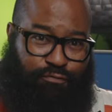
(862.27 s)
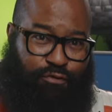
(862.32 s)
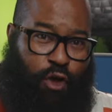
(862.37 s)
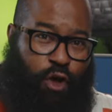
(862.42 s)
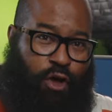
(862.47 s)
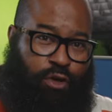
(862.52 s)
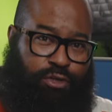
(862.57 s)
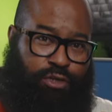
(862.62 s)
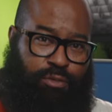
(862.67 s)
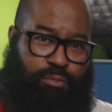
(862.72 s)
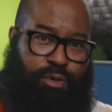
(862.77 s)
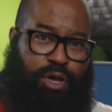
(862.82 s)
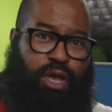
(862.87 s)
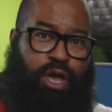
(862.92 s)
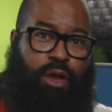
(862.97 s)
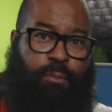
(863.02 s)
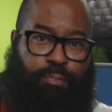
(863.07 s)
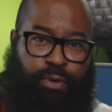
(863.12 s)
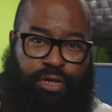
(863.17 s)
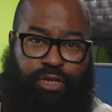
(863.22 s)
volume.
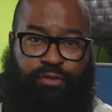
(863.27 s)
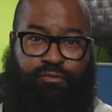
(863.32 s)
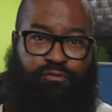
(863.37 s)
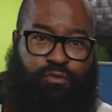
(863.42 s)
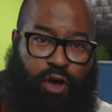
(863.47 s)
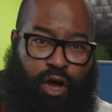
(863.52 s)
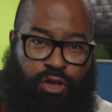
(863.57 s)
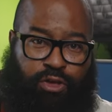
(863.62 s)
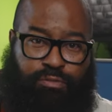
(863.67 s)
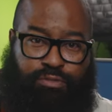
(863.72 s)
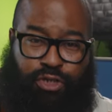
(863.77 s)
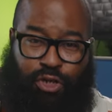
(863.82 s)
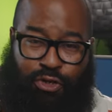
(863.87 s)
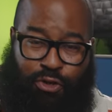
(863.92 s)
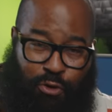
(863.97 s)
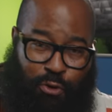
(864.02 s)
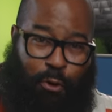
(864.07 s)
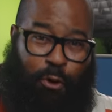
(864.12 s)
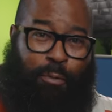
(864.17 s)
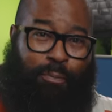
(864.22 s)
Bringing volume
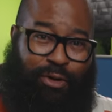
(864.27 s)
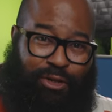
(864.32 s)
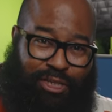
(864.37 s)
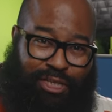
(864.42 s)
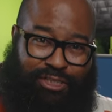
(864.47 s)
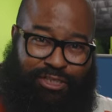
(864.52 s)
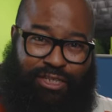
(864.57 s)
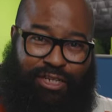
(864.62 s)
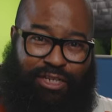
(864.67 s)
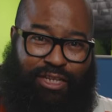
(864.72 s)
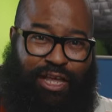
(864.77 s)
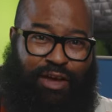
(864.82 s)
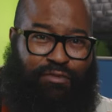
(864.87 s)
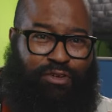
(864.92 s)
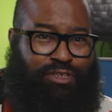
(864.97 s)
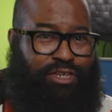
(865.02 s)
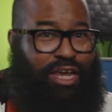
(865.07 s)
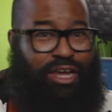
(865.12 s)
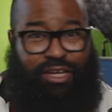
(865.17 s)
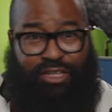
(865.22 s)
to normal listening
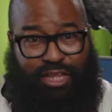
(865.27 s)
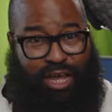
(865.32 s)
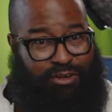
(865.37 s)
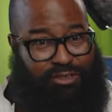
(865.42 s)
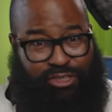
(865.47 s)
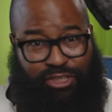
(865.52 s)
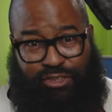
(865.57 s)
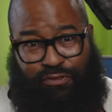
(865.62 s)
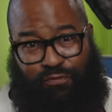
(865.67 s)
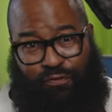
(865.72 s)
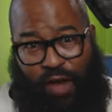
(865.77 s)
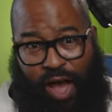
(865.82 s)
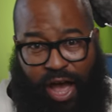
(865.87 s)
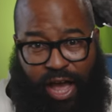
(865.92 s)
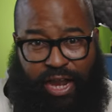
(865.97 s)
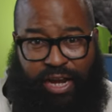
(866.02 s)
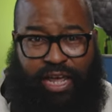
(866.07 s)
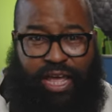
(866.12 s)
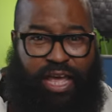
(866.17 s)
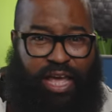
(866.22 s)
levels, they were just
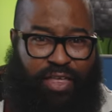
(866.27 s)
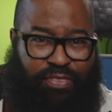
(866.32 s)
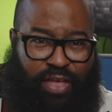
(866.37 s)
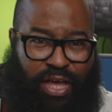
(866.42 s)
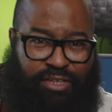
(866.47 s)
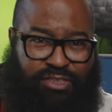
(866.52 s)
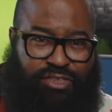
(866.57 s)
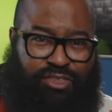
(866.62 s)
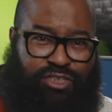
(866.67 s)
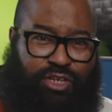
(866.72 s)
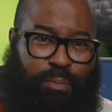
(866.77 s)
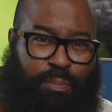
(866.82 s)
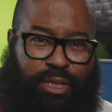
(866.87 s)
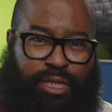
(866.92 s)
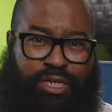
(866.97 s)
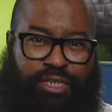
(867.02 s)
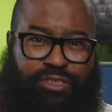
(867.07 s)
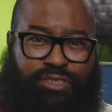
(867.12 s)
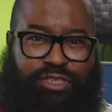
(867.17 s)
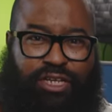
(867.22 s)
fine, and that
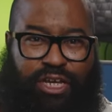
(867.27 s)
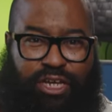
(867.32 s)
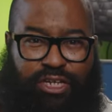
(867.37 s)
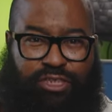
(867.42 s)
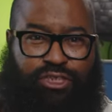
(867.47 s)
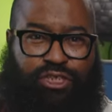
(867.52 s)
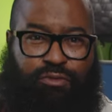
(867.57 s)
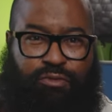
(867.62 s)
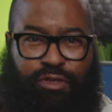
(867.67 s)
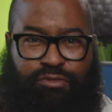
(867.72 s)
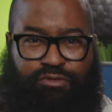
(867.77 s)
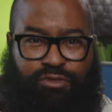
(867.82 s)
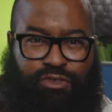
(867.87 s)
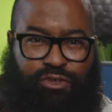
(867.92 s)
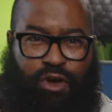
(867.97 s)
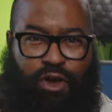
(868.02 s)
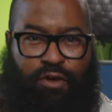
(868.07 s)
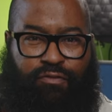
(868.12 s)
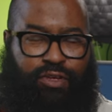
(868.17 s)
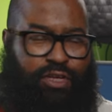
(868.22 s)
sibilance issue was
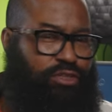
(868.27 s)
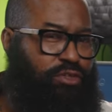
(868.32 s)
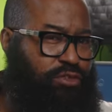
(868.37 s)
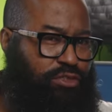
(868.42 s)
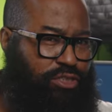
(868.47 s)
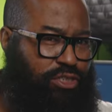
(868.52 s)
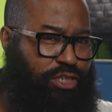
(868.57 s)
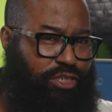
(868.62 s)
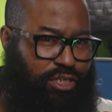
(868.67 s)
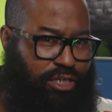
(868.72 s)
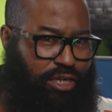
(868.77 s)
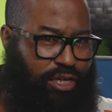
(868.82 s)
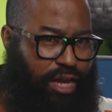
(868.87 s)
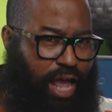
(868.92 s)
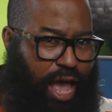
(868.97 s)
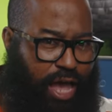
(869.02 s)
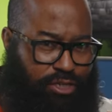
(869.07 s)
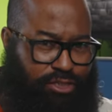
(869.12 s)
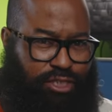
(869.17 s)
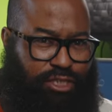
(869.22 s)
resolved, and you shouldn't
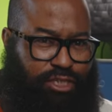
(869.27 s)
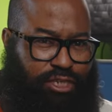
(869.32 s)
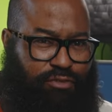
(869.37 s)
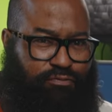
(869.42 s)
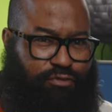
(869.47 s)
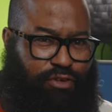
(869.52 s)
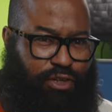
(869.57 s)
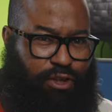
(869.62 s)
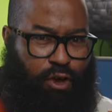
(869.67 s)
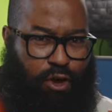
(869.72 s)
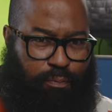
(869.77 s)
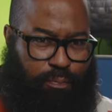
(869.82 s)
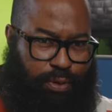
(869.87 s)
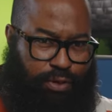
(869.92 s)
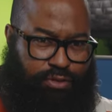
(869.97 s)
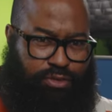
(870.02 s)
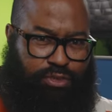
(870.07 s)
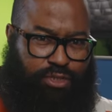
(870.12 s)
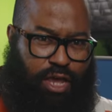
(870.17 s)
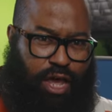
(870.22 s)
actually, for long
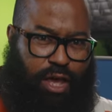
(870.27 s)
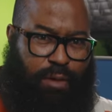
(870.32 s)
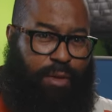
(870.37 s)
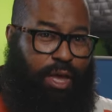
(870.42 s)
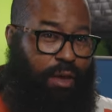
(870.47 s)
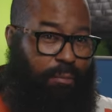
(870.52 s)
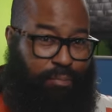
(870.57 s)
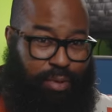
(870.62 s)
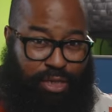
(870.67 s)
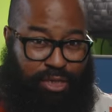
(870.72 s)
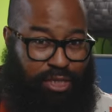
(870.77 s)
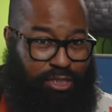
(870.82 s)
periods of time, be